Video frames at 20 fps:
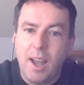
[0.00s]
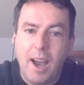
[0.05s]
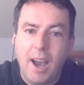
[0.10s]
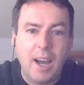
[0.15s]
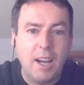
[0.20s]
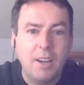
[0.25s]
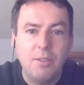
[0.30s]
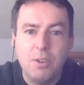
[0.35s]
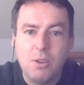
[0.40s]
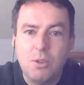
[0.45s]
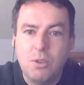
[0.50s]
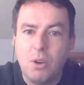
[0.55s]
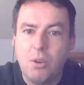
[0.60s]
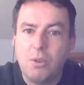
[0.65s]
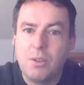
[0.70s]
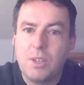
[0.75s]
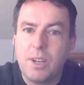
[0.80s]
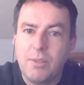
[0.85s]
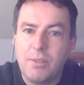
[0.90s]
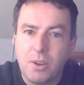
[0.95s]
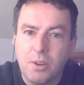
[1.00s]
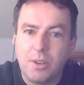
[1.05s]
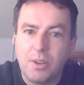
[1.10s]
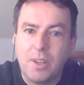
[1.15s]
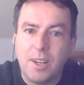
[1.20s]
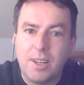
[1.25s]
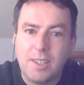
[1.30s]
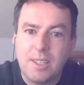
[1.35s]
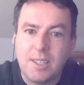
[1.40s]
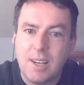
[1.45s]
And if you don't have a good
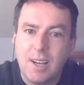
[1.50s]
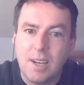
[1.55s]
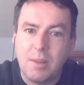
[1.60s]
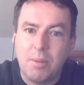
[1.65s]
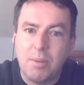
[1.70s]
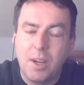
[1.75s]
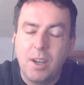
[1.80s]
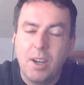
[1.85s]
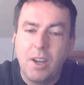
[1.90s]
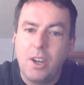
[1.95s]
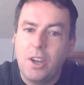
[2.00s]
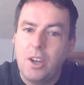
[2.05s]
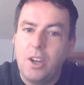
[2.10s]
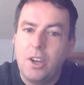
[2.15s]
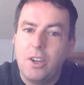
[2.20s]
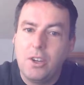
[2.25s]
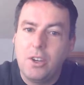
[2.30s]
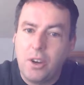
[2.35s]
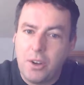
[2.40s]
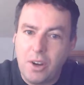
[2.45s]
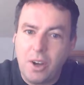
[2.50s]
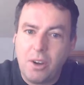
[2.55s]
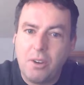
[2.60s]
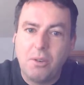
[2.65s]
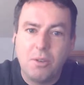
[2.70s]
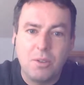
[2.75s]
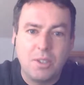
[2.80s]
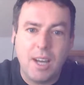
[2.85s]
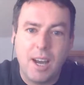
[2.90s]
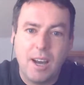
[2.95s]
night's sleep, you're not
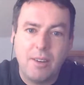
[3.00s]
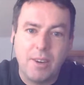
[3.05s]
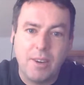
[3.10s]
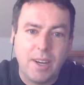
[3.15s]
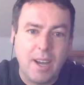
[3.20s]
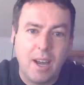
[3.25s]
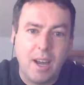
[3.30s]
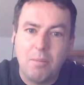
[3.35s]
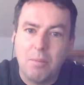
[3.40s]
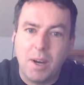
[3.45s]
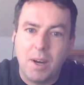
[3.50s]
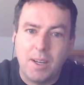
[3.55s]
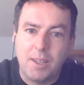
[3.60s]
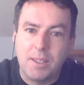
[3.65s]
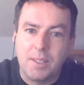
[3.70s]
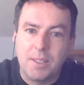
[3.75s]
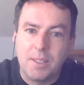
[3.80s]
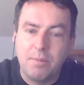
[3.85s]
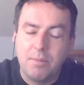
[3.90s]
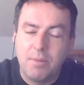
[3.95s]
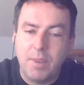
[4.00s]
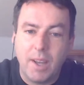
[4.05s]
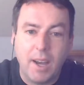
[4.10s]
going to have a calm mind.